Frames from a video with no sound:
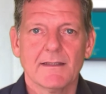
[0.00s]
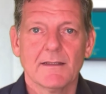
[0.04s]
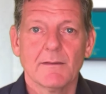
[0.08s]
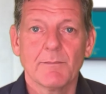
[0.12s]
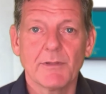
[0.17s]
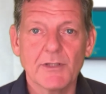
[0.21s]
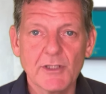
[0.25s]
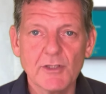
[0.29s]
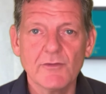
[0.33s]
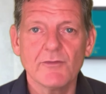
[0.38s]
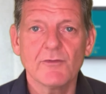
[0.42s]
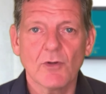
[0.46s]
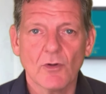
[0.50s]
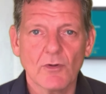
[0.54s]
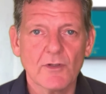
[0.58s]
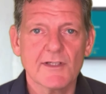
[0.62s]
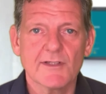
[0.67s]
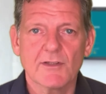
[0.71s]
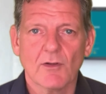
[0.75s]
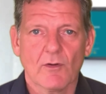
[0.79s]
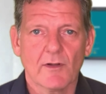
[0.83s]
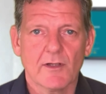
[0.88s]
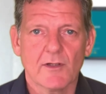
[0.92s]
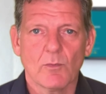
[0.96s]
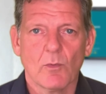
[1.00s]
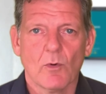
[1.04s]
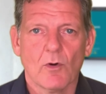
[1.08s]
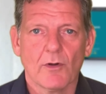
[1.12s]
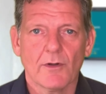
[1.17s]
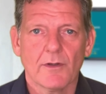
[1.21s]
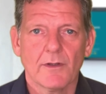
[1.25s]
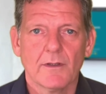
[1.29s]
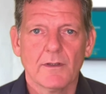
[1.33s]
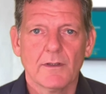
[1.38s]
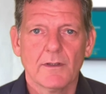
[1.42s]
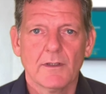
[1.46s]
but you've got a solid
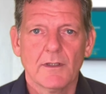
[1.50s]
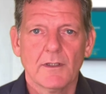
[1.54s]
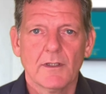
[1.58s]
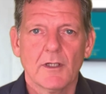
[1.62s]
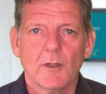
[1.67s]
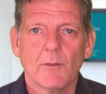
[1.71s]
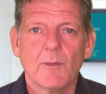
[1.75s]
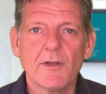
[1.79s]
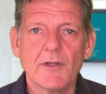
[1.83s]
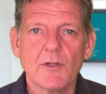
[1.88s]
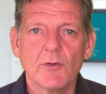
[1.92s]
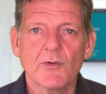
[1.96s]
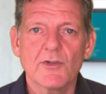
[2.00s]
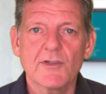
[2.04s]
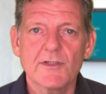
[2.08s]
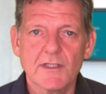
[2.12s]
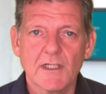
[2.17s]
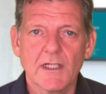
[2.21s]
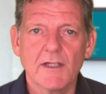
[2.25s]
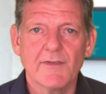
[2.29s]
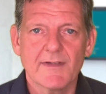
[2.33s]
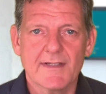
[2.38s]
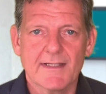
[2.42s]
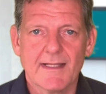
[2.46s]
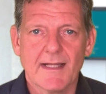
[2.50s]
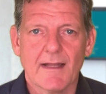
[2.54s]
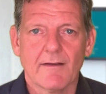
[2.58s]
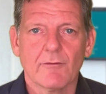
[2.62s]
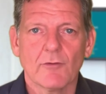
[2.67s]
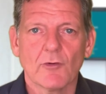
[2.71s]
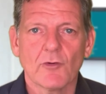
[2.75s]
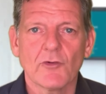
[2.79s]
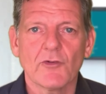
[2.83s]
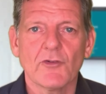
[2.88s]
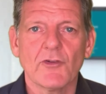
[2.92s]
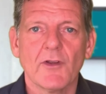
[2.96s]
one. And with your service
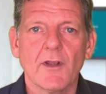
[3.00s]
levels,